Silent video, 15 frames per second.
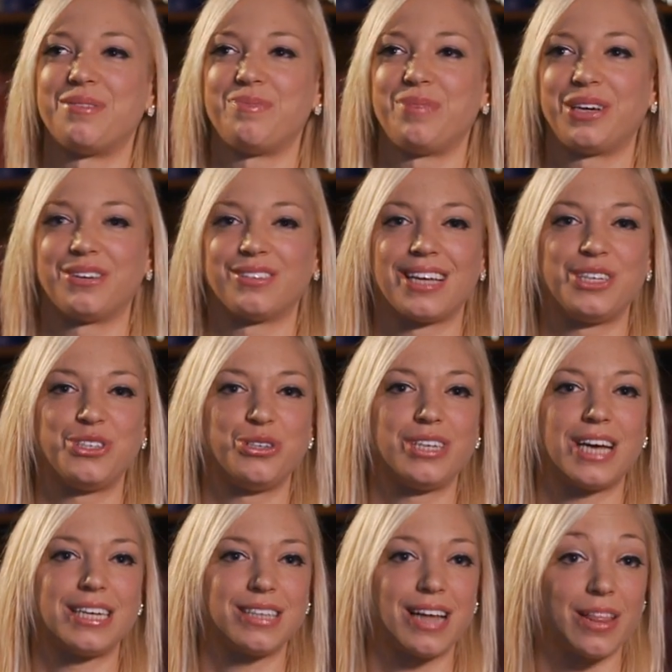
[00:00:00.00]
because they do
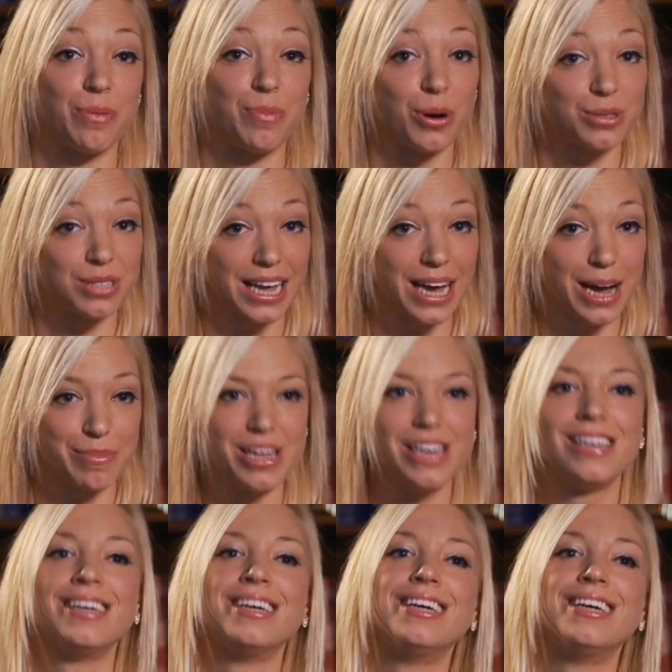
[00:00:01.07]
taste like the box they come in.